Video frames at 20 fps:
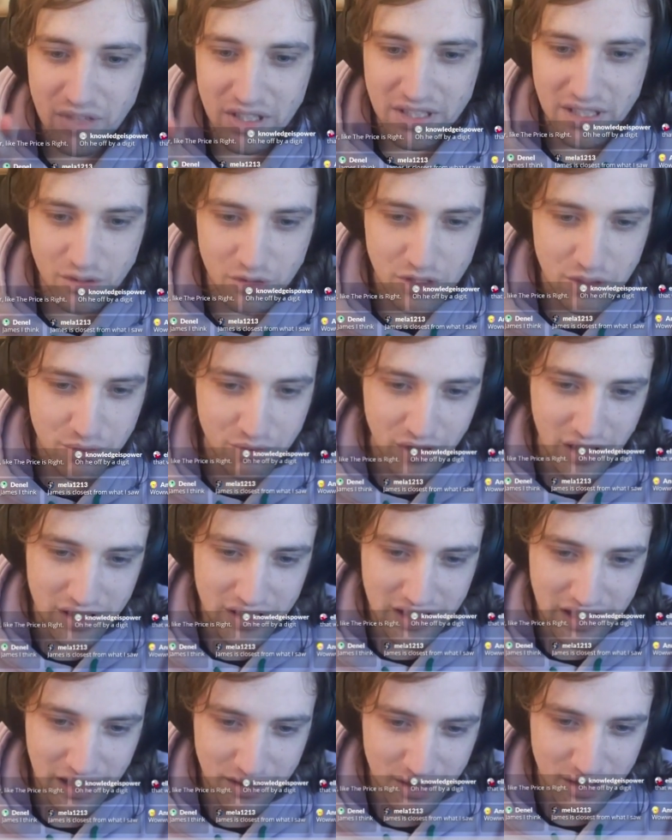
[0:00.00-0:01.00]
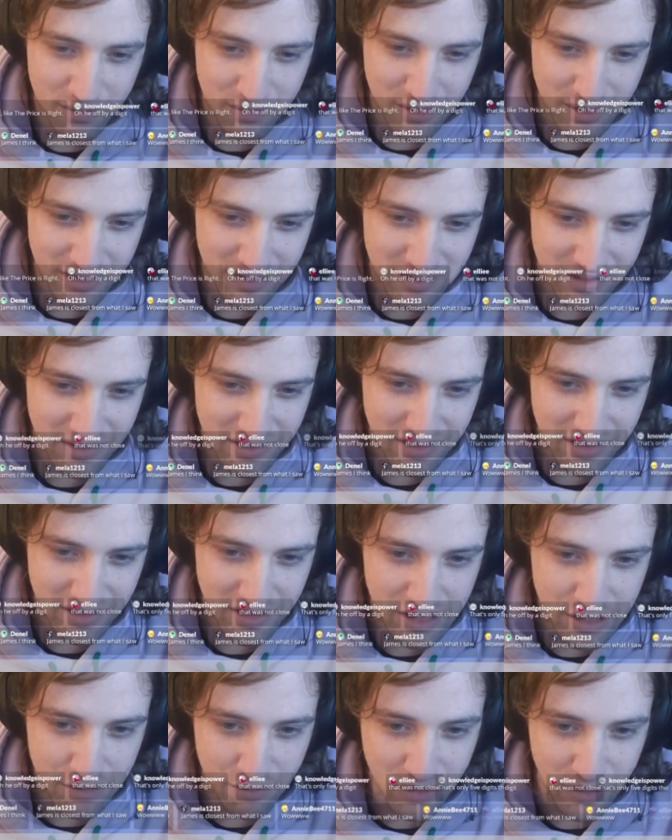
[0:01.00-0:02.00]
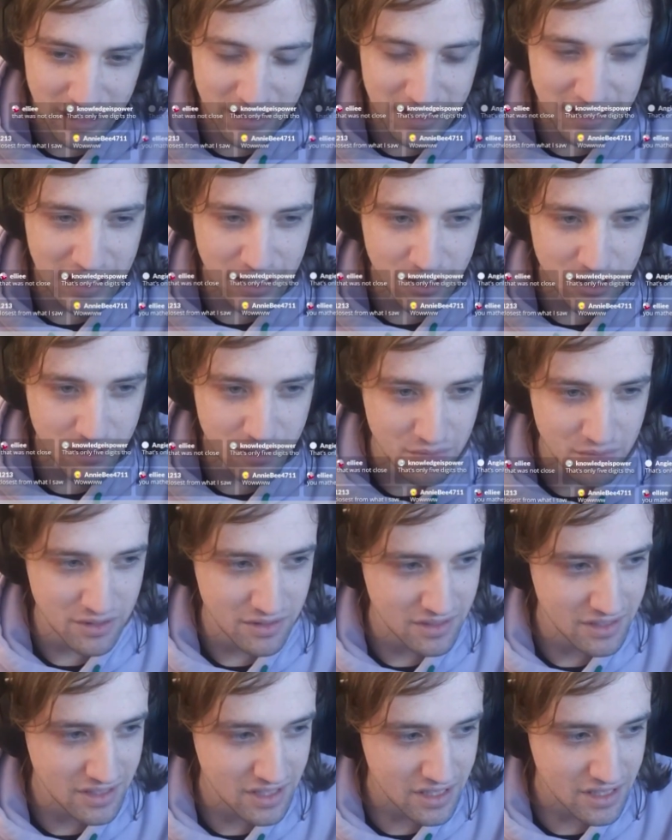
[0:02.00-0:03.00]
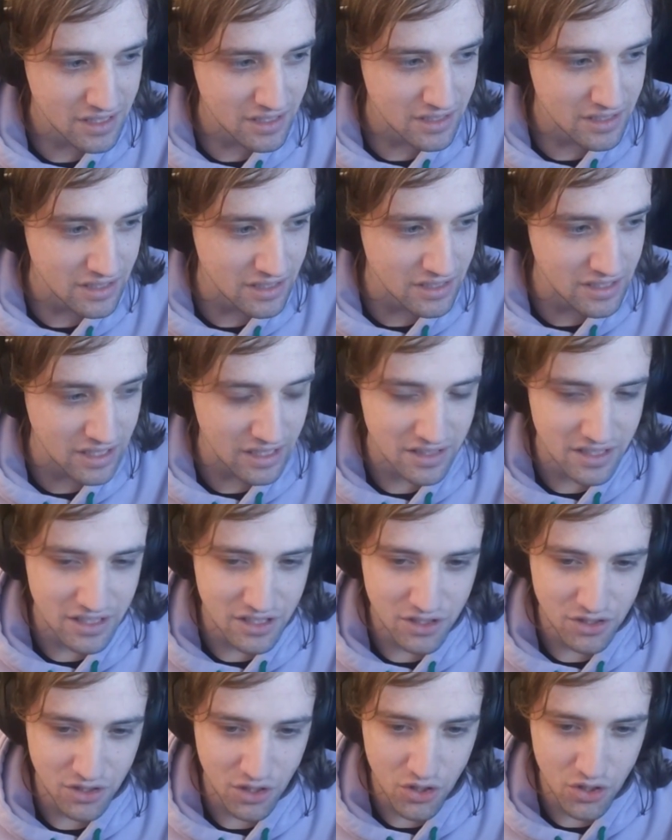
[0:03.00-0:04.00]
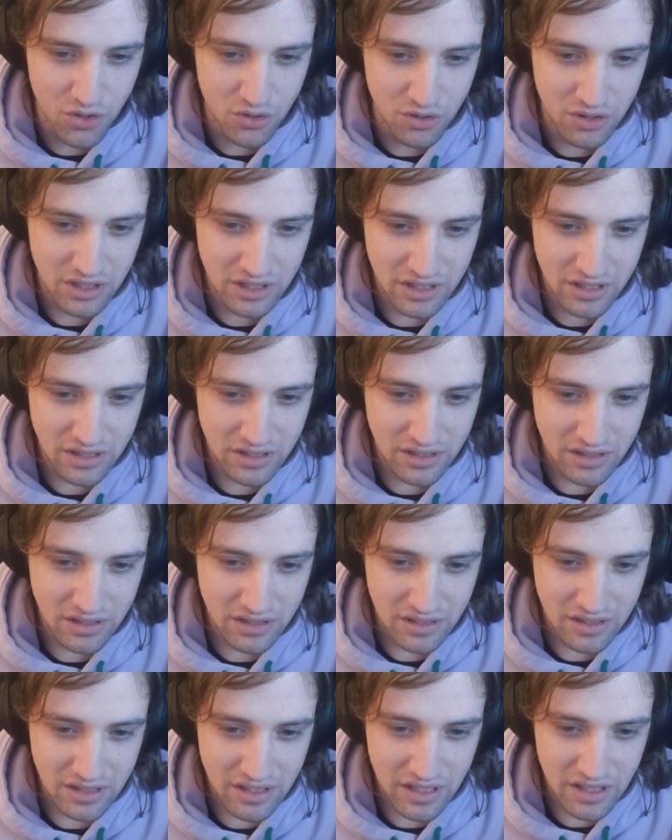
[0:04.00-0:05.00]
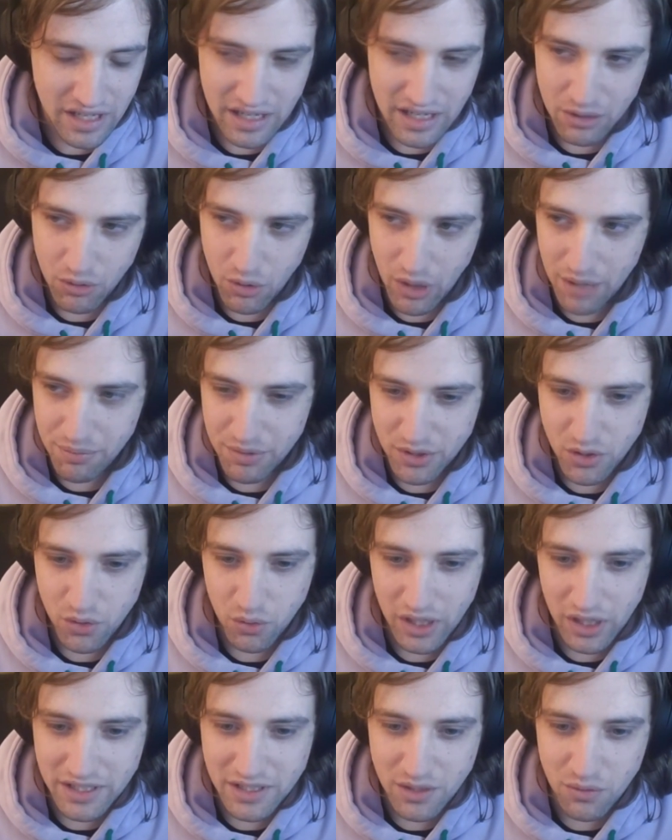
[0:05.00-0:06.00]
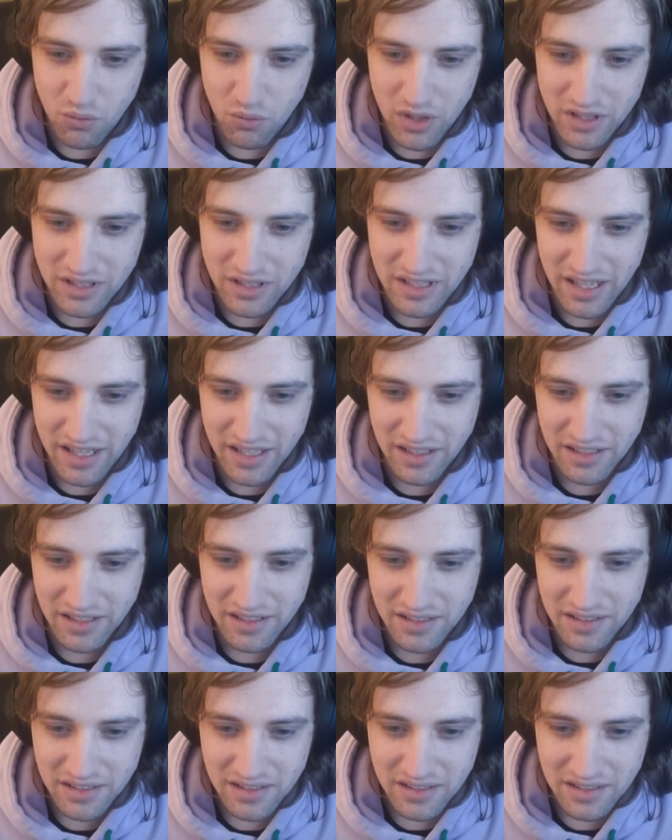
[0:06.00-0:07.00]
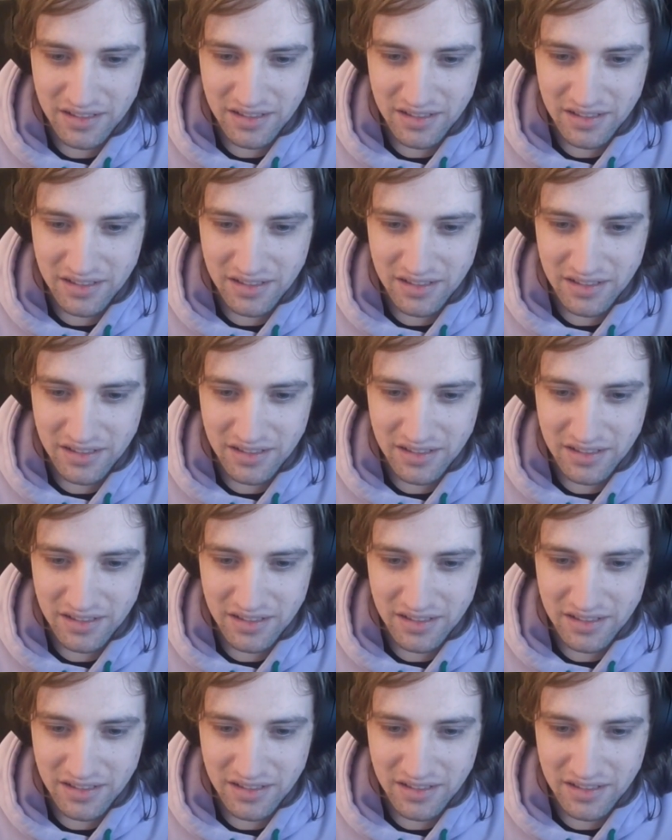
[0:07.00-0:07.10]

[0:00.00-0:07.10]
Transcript: there's a little surprise announcement. The surprise announcement is that this show will happen twice in one day.